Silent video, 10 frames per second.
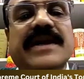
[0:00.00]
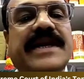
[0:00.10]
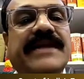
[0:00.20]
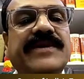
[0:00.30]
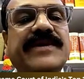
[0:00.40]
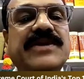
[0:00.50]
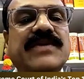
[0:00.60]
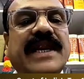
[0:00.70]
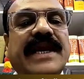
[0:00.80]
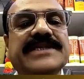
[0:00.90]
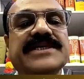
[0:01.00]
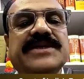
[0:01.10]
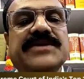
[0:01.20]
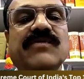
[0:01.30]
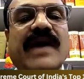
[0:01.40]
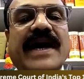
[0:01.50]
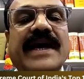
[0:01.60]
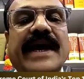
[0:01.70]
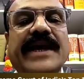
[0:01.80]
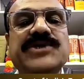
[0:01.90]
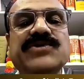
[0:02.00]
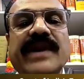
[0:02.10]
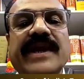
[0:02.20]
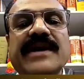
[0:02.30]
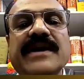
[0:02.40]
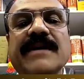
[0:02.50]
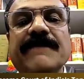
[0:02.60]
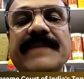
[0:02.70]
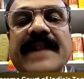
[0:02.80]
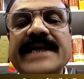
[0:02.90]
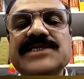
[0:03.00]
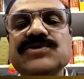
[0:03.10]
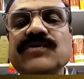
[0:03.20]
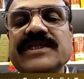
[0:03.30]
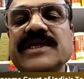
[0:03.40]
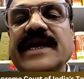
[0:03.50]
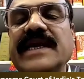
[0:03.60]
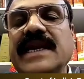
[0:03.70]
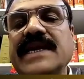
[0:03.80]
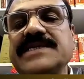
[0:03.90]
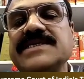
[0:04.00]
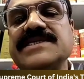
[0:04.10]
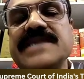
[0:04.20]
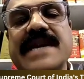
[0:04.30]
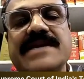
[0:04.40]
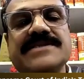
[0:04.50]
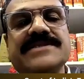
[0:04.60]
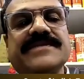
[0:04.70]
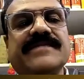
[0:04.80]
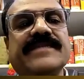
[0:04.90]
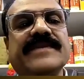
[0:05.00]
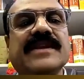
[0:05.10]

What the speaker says: revenue collection while ensuring compliance with international standards.